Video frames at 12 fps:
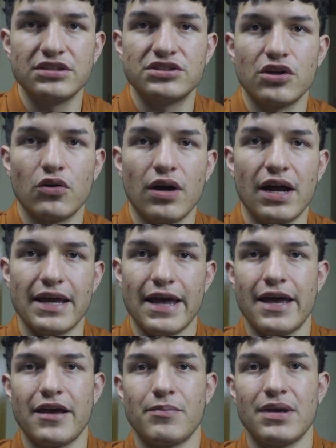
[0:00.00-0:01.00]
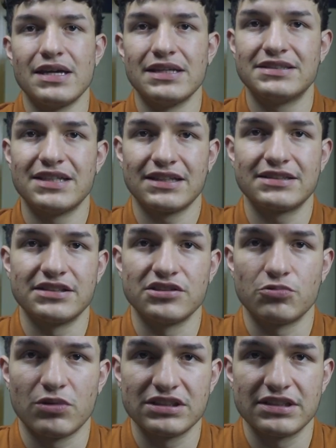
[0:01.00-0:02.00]
So I am a Texas
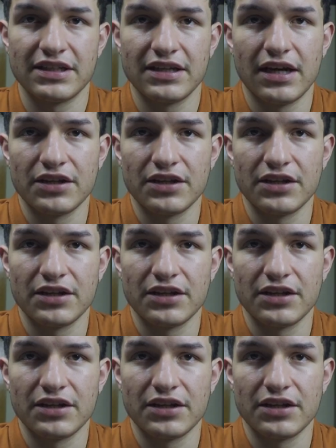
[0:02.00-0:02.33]
resident.